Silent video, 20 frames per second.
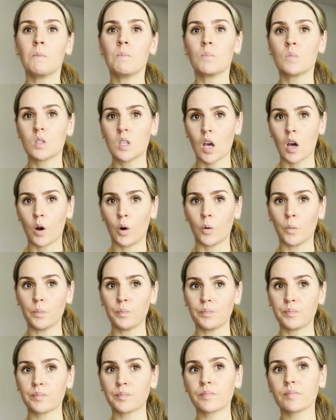
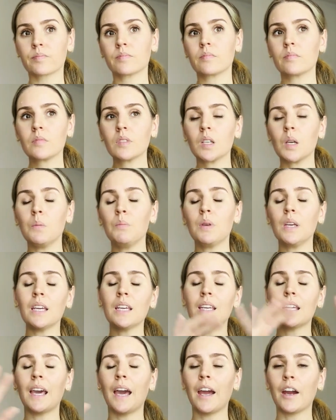So
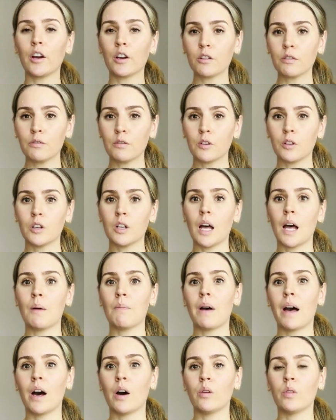being careful
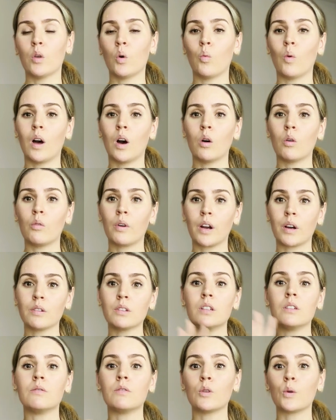about the
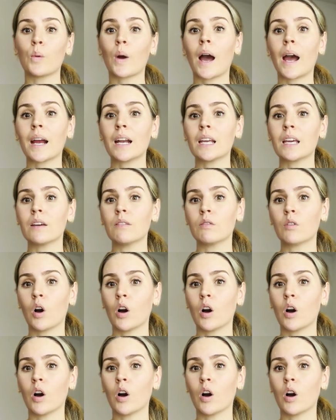well-rounded variety of